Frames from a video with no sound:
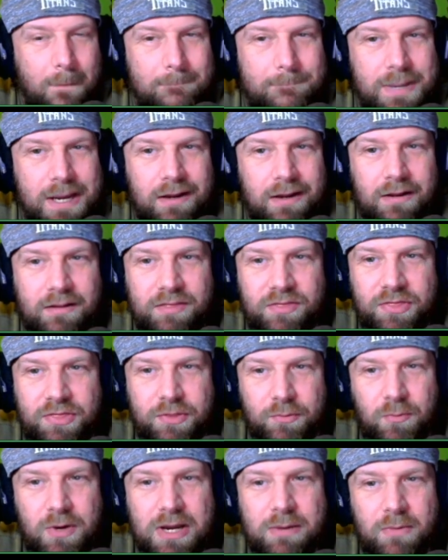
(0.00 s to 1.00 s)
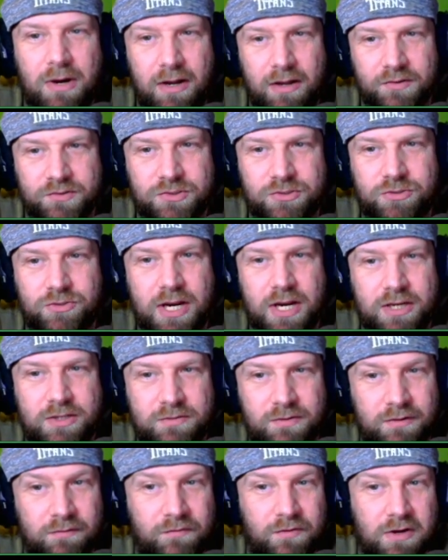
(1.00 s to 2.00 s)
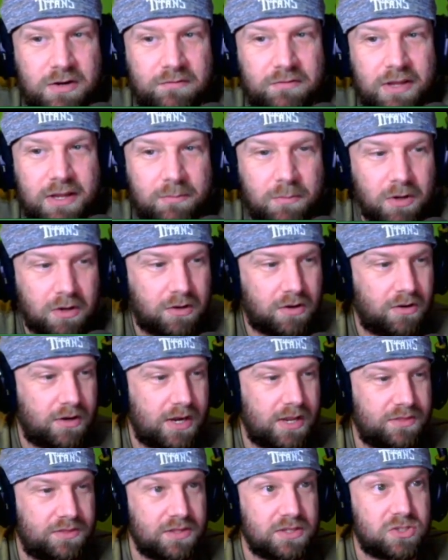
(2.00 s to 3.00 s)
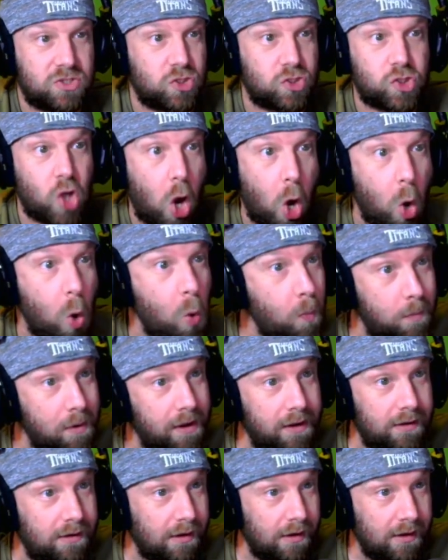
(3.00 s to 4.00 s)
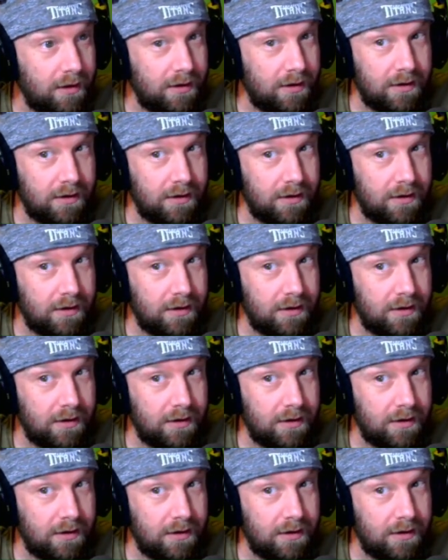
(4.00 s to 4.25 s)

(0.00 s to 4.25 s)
a big three mile stretch in front of Lake Margrethe that's just open,